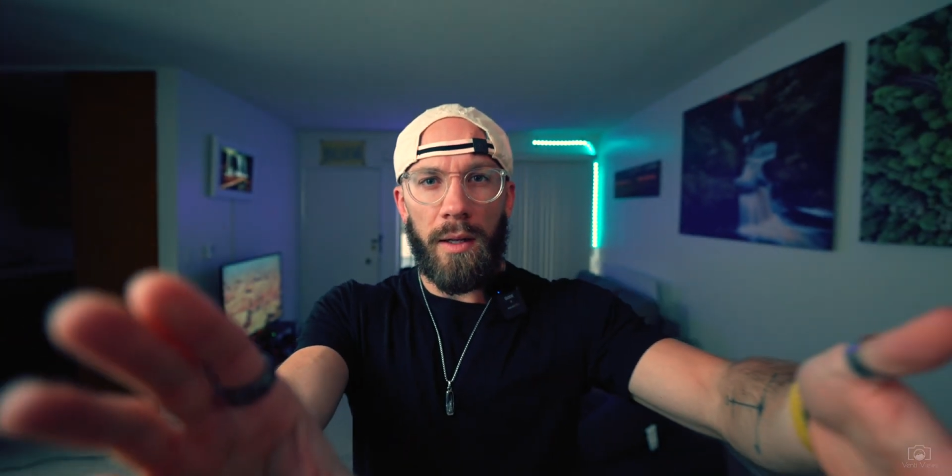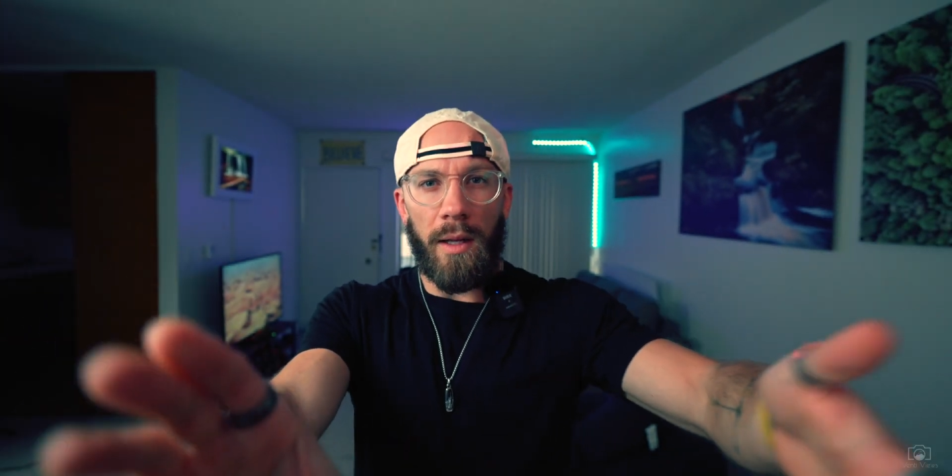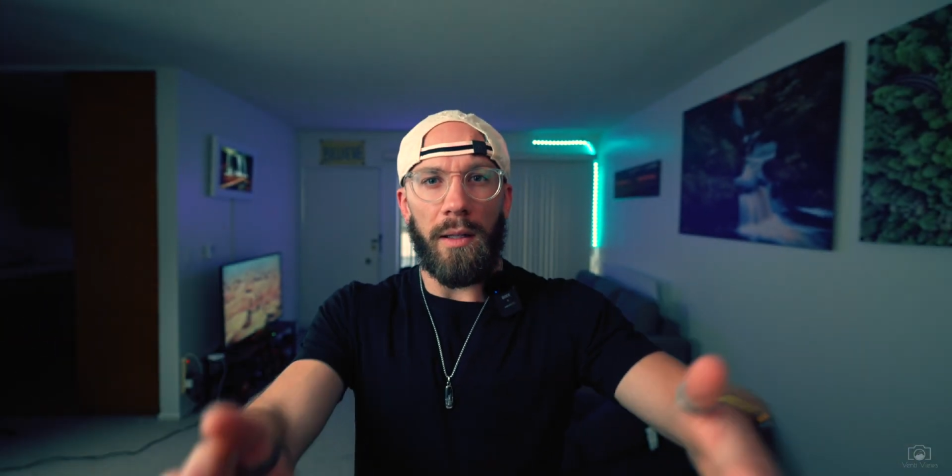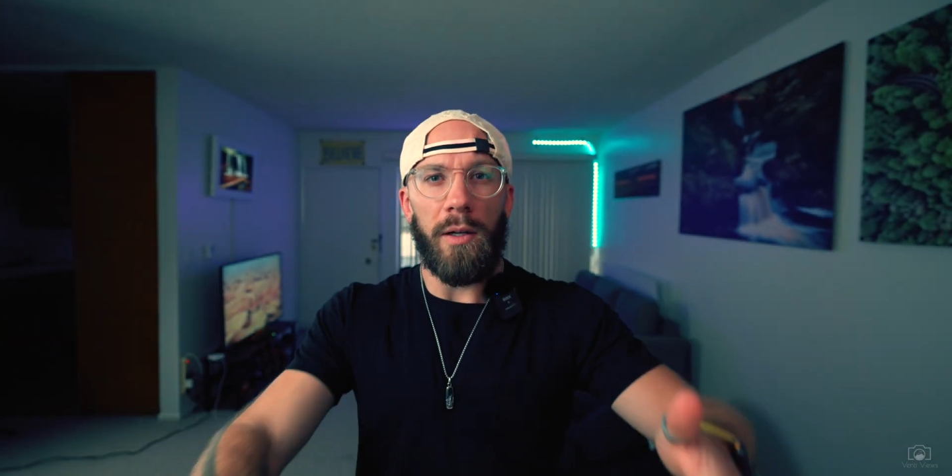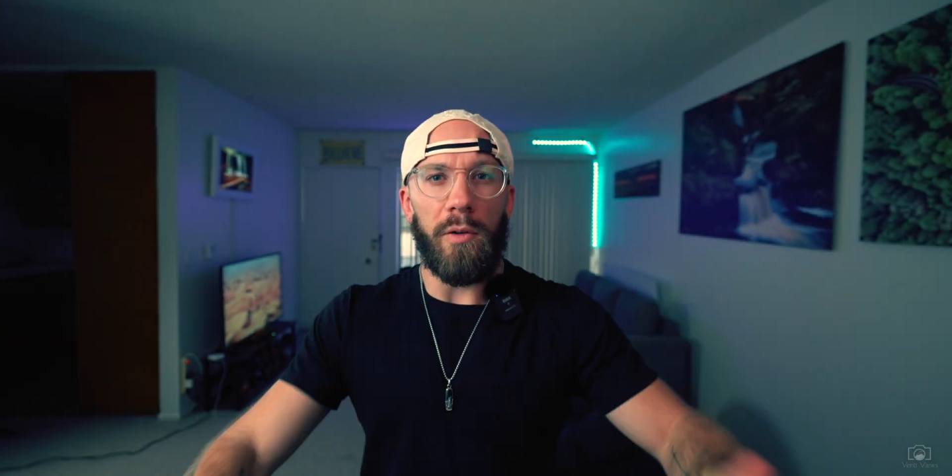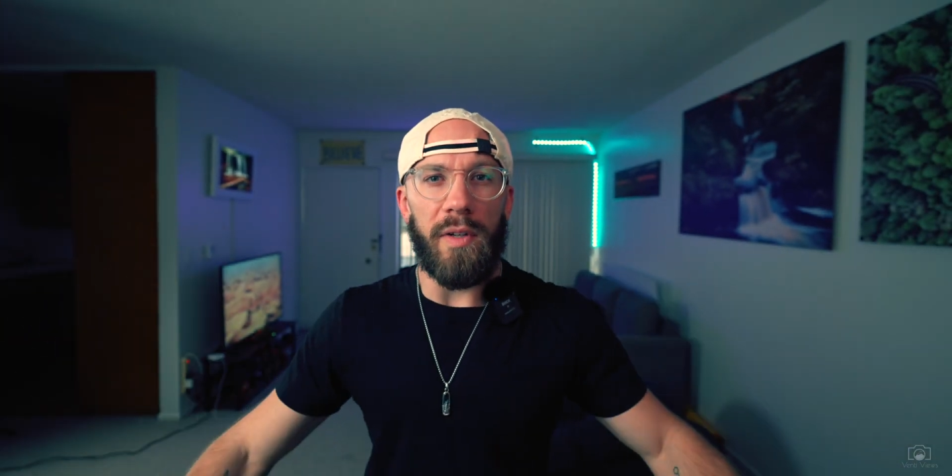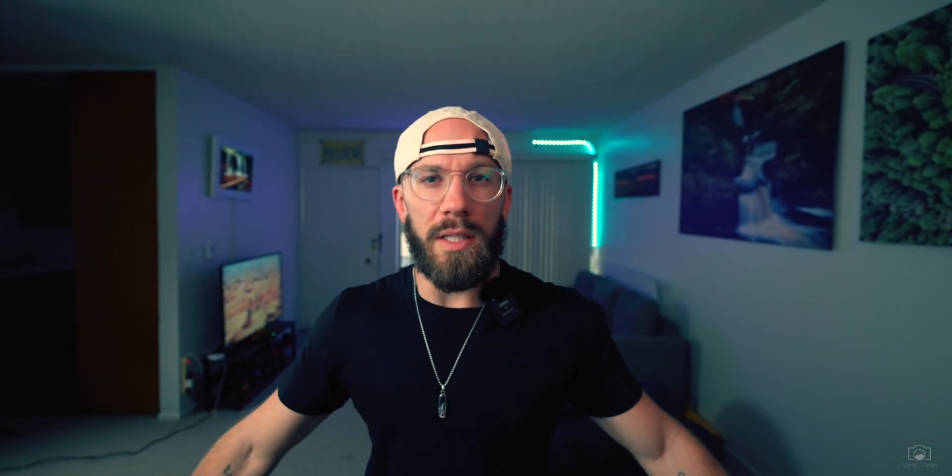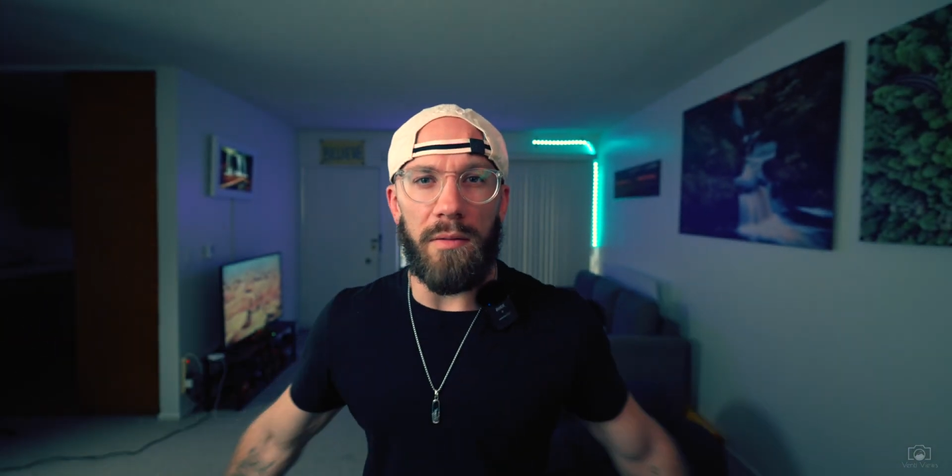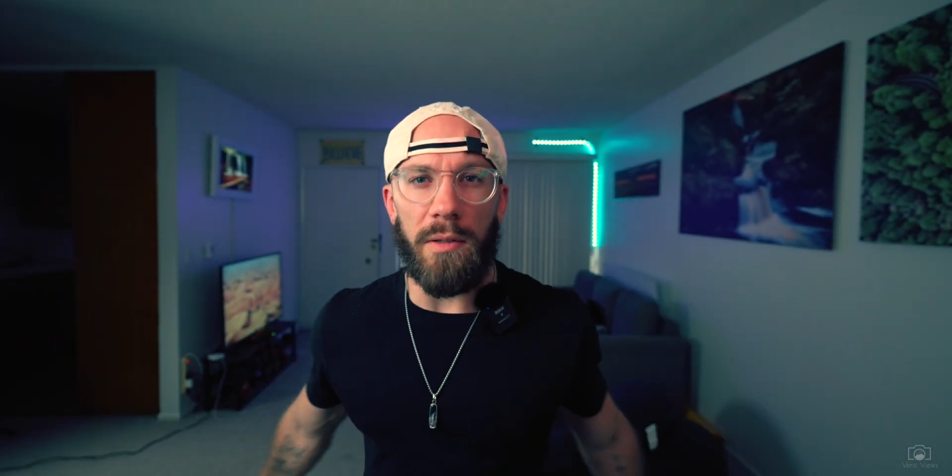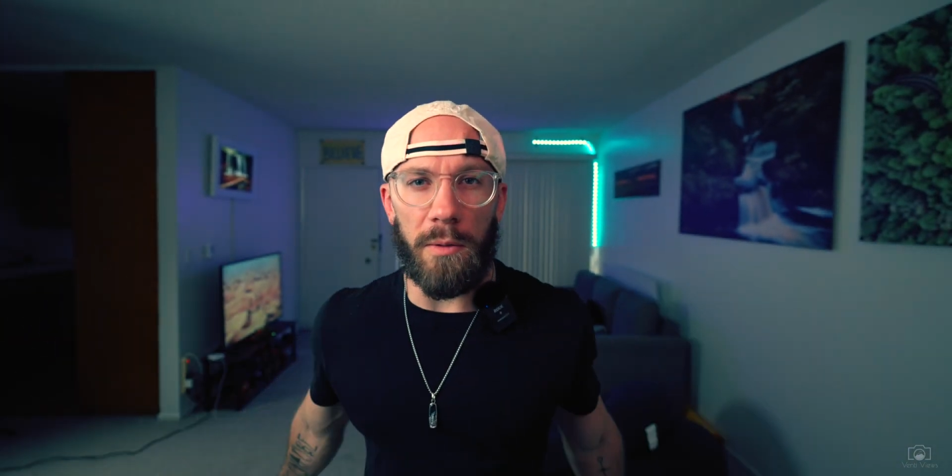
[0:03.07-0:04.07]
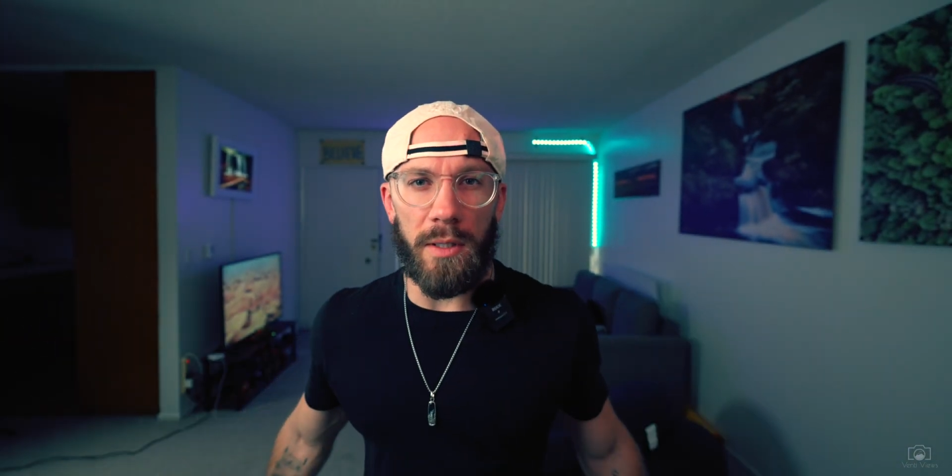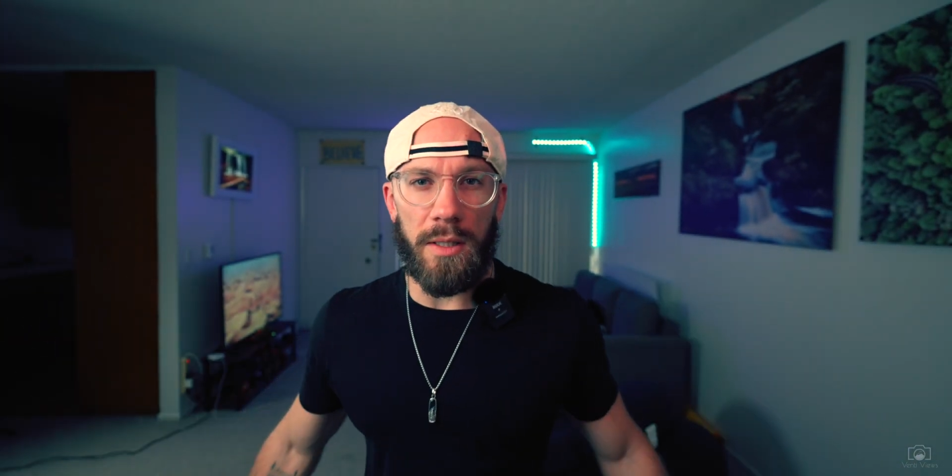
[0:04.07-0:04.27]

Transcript: Hello Venti viewers,